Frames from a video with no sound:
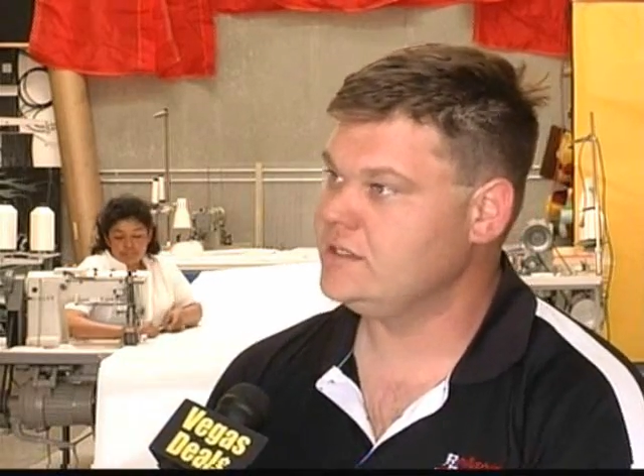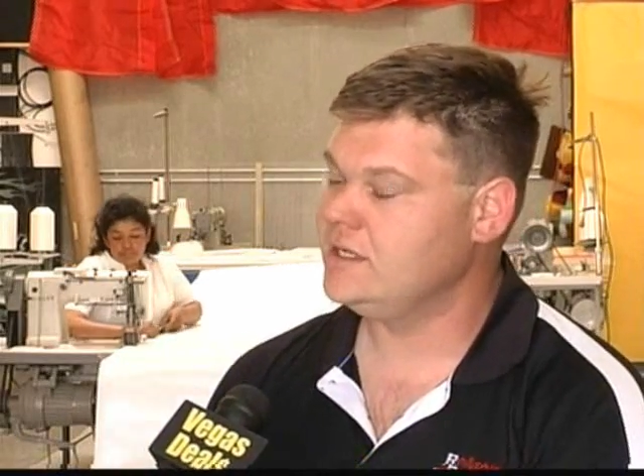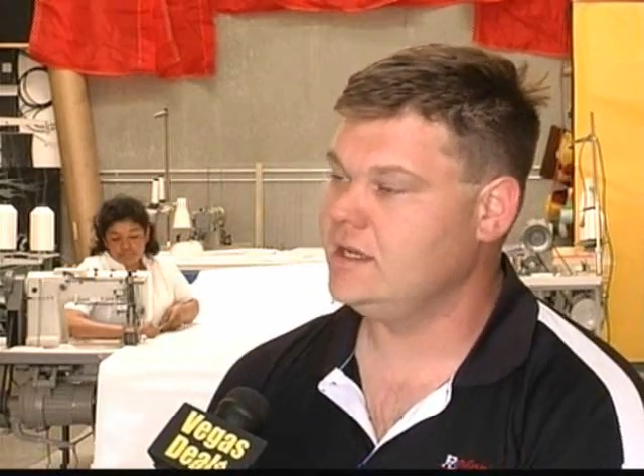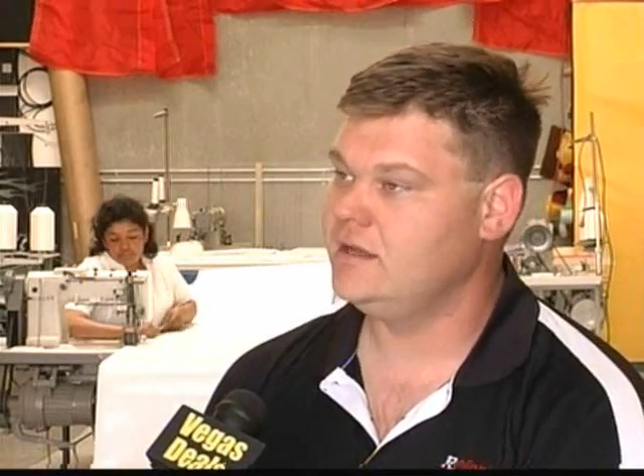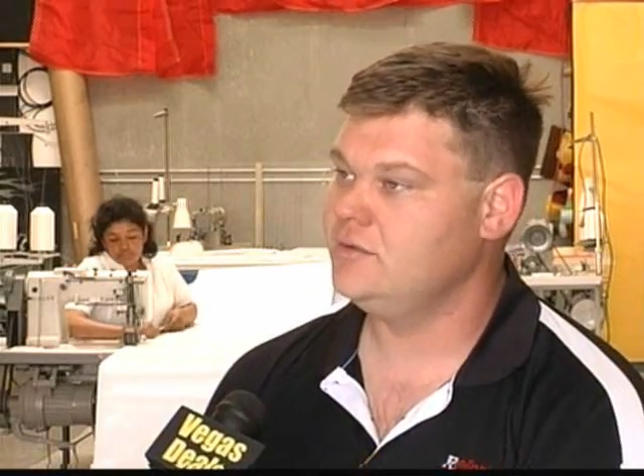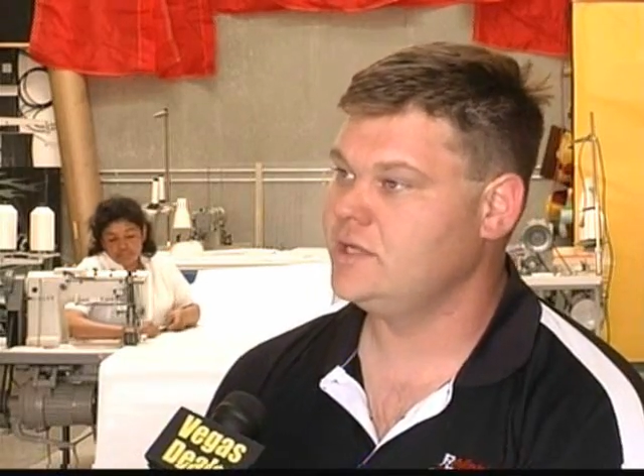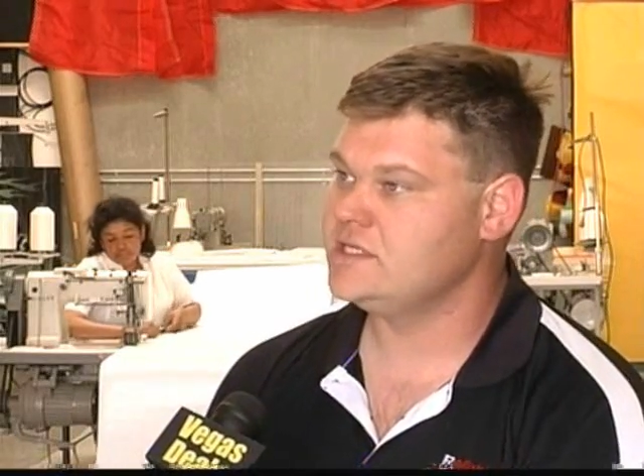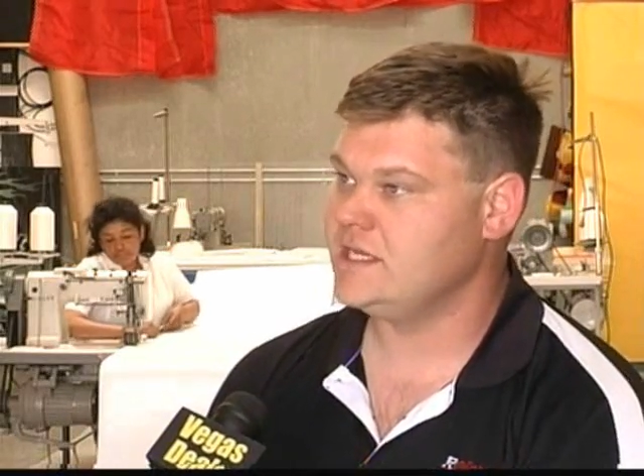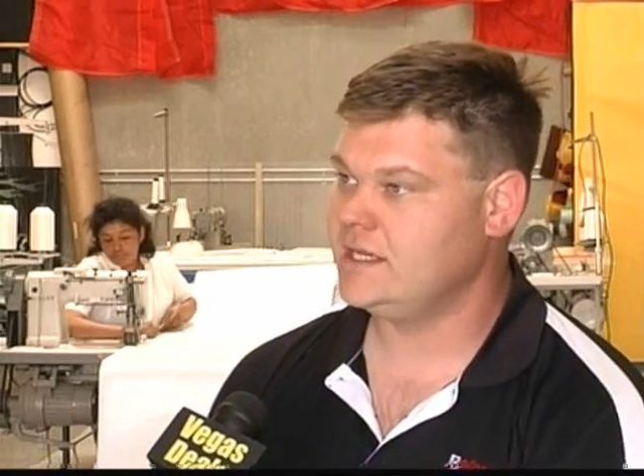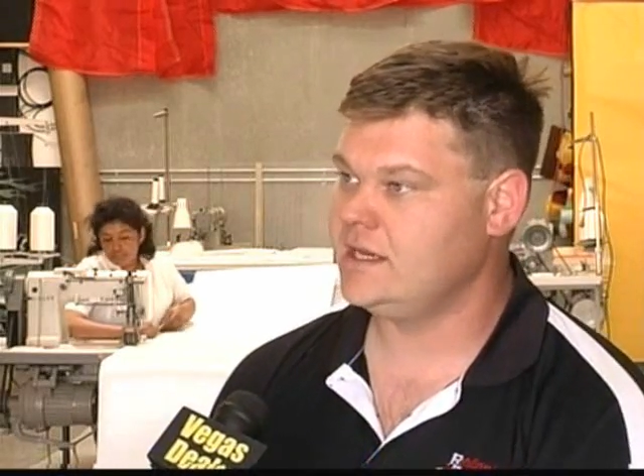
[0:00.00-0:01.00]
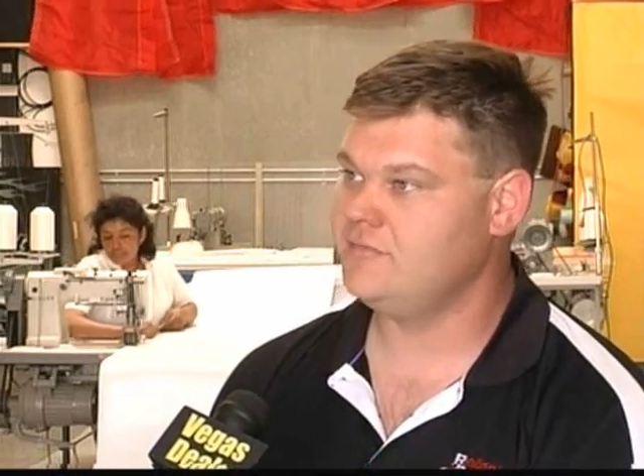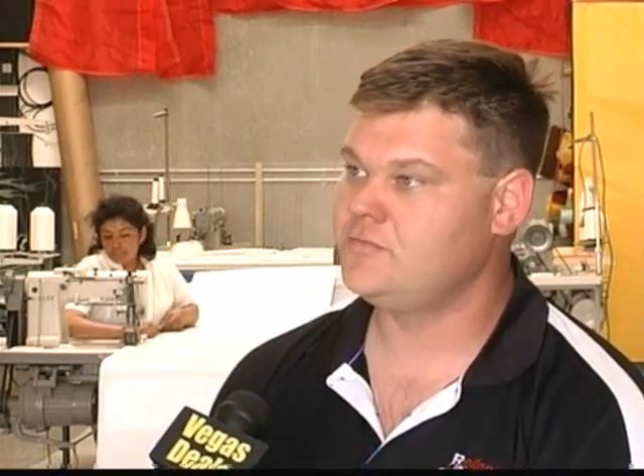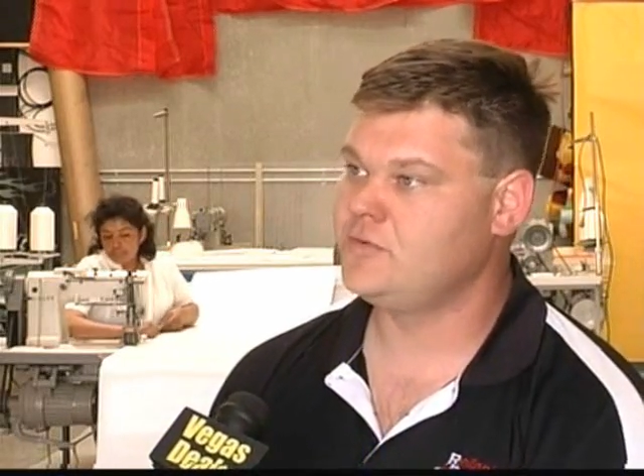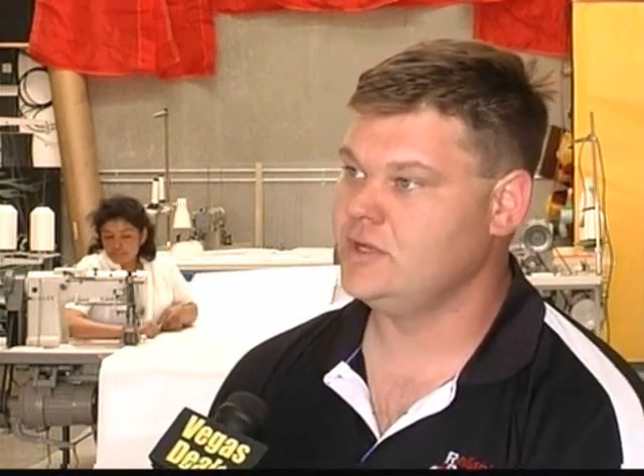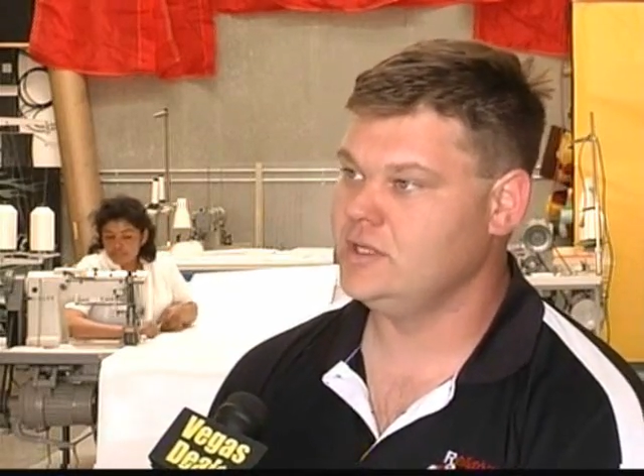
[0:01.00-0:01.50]
can take care
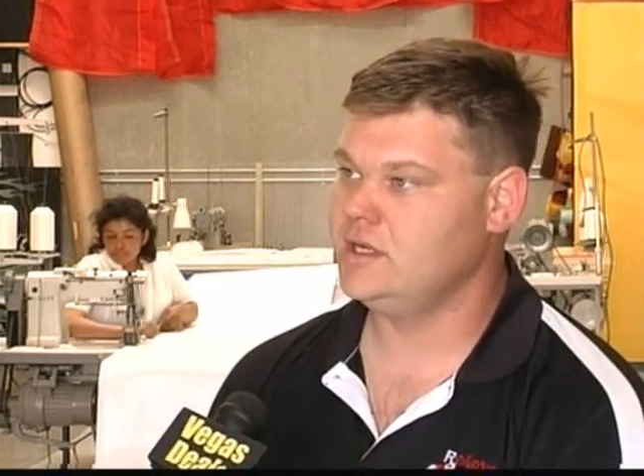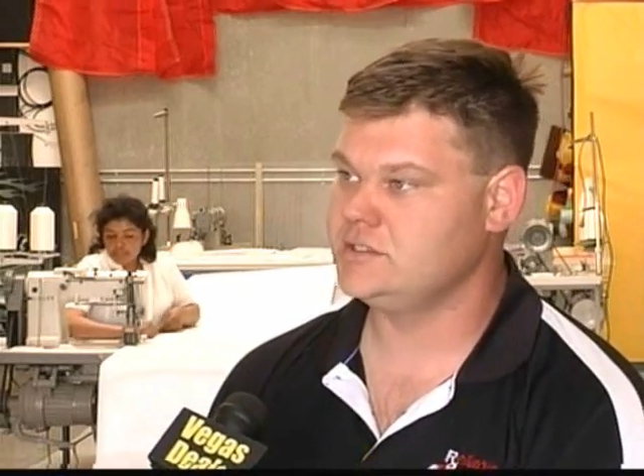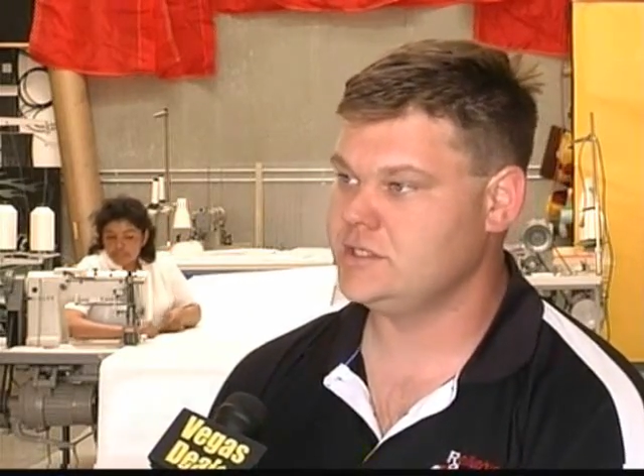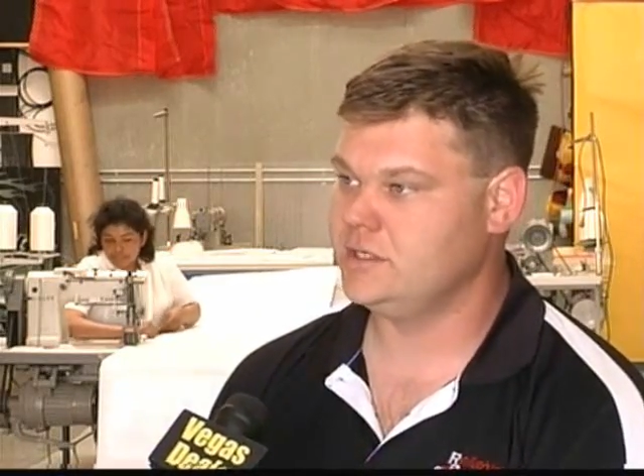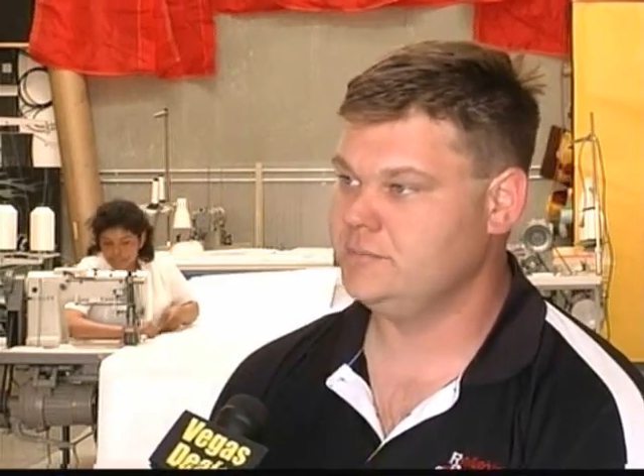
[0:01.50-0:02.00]
of it for you long